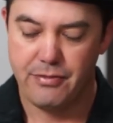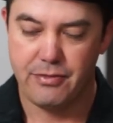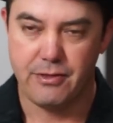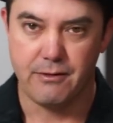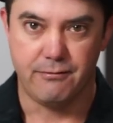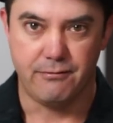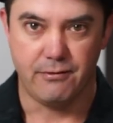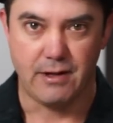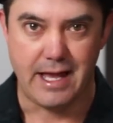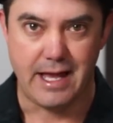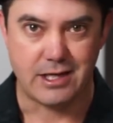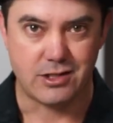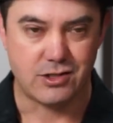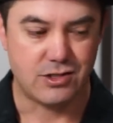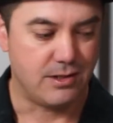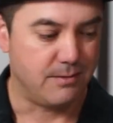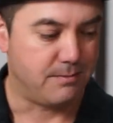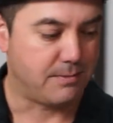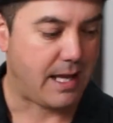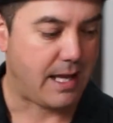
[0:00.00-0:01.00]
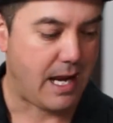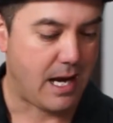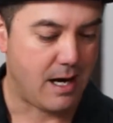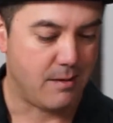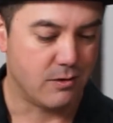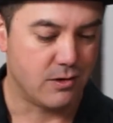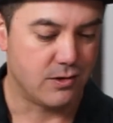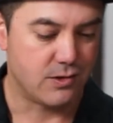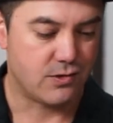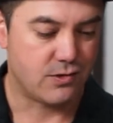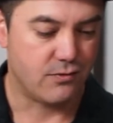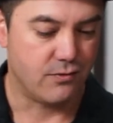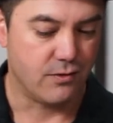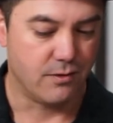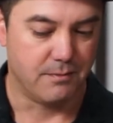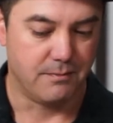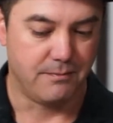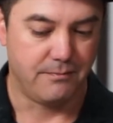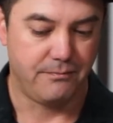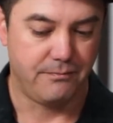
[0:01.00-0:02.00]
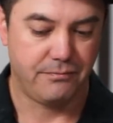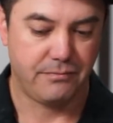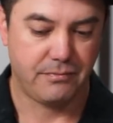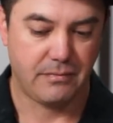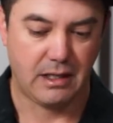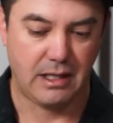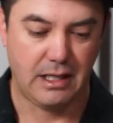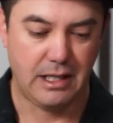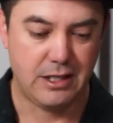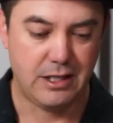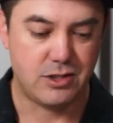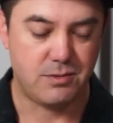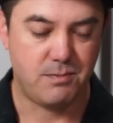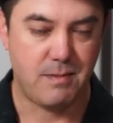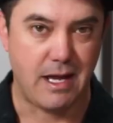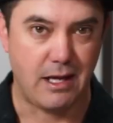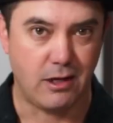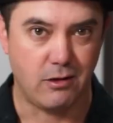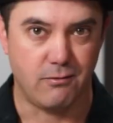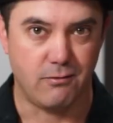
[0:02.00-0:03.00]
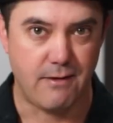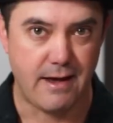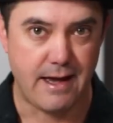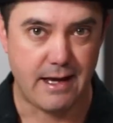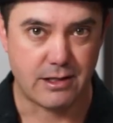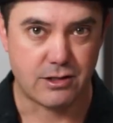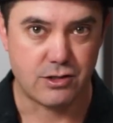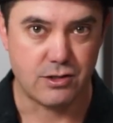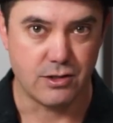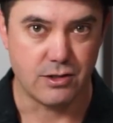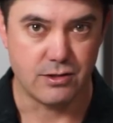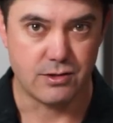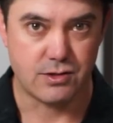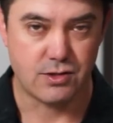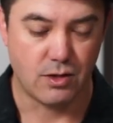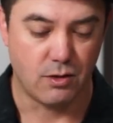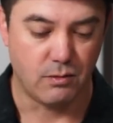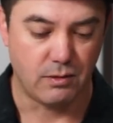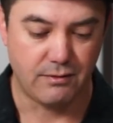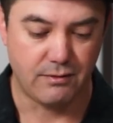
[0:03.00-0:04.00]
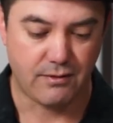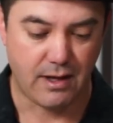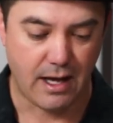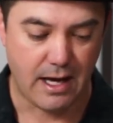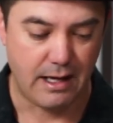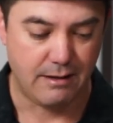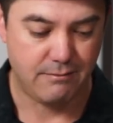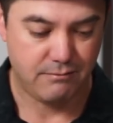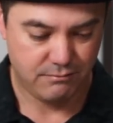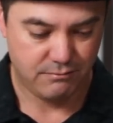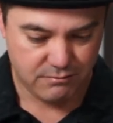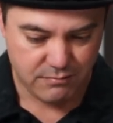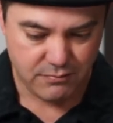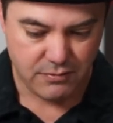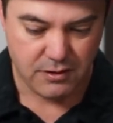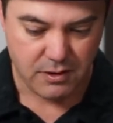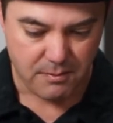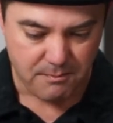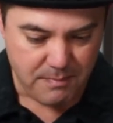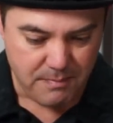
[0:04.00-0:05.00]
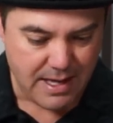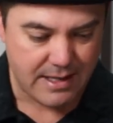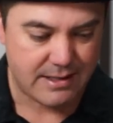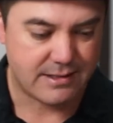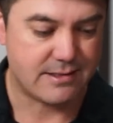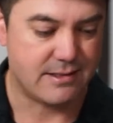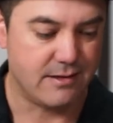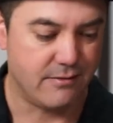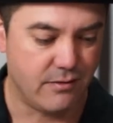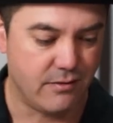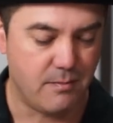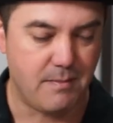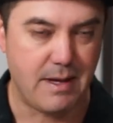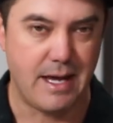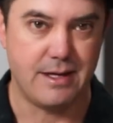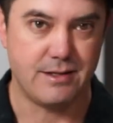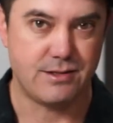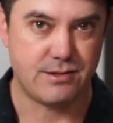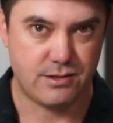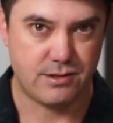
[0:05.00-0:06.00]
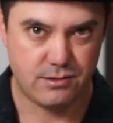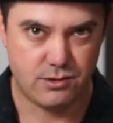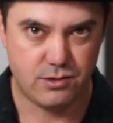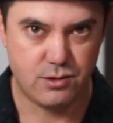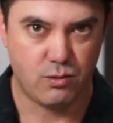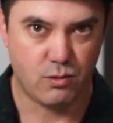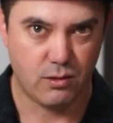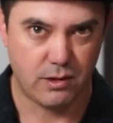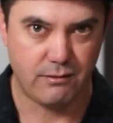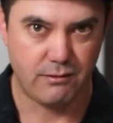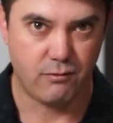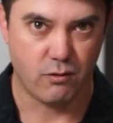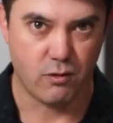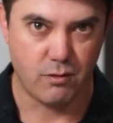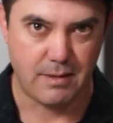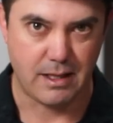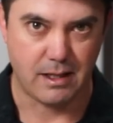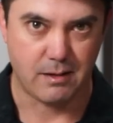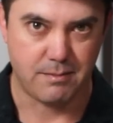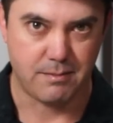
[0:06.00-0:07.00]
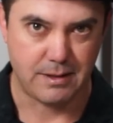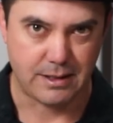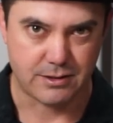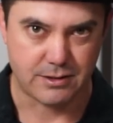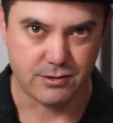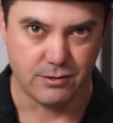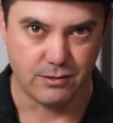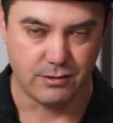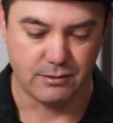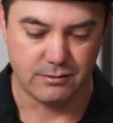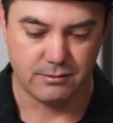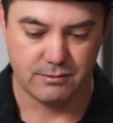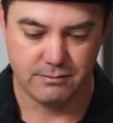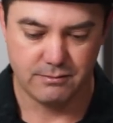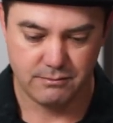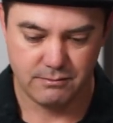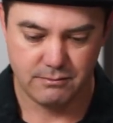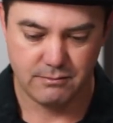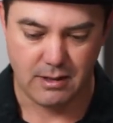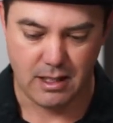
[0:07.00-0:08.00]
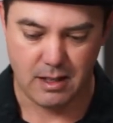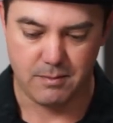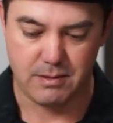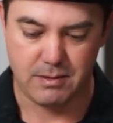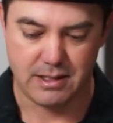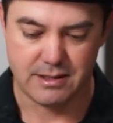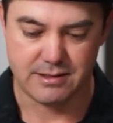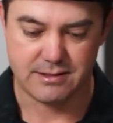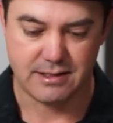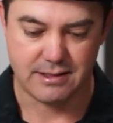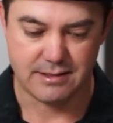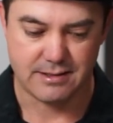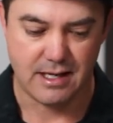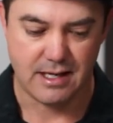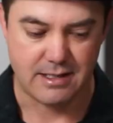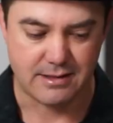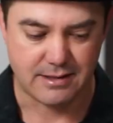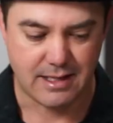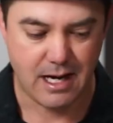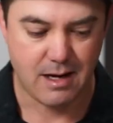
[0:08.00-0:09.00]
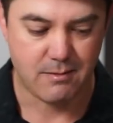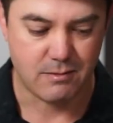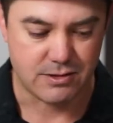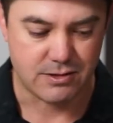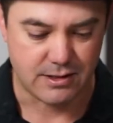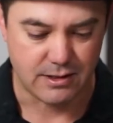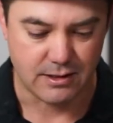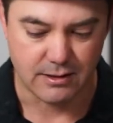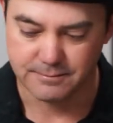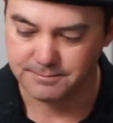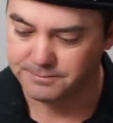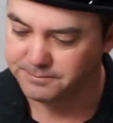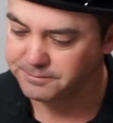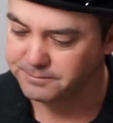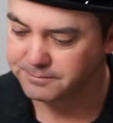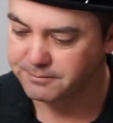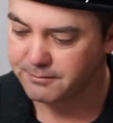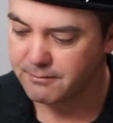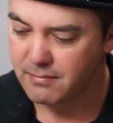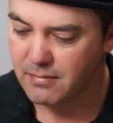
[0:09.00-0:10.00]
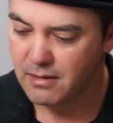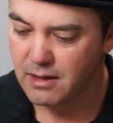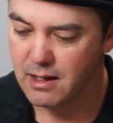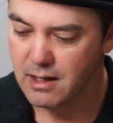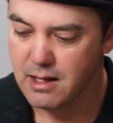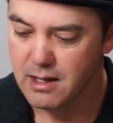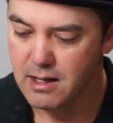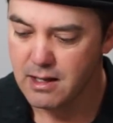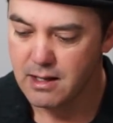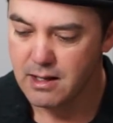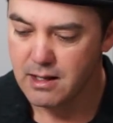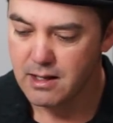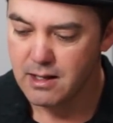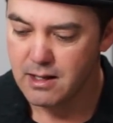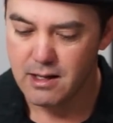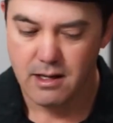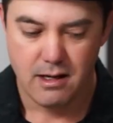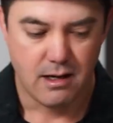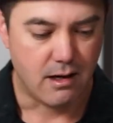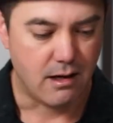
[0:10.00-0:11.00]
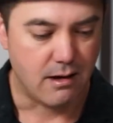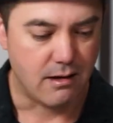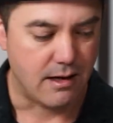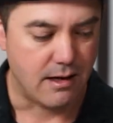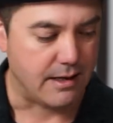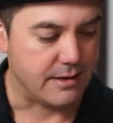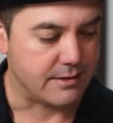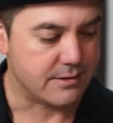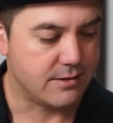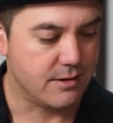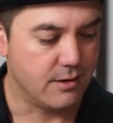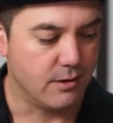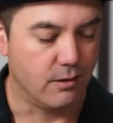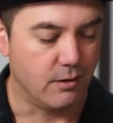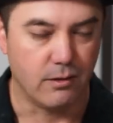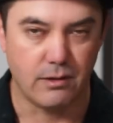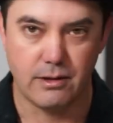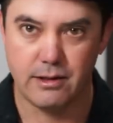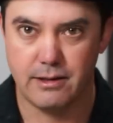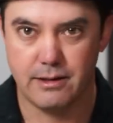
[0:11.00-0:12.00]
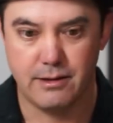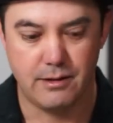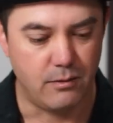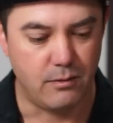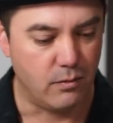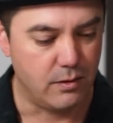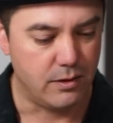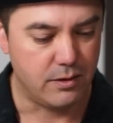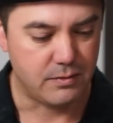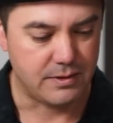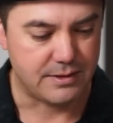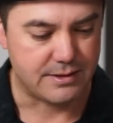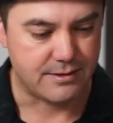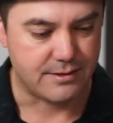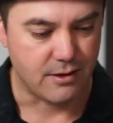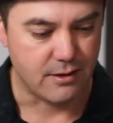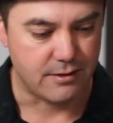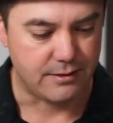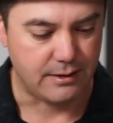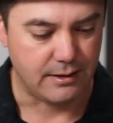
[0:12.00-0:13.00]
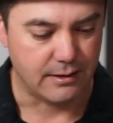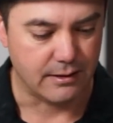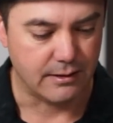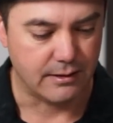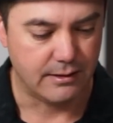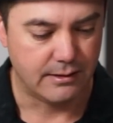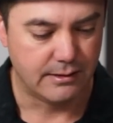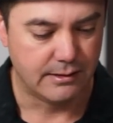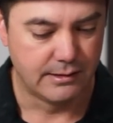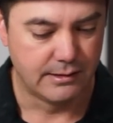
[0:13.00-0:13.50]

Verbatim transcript: the flagship cameras from each manufacturer. So we've got the best of the best 24 megapixel APS-C size cameras here. All right, so where do we start here?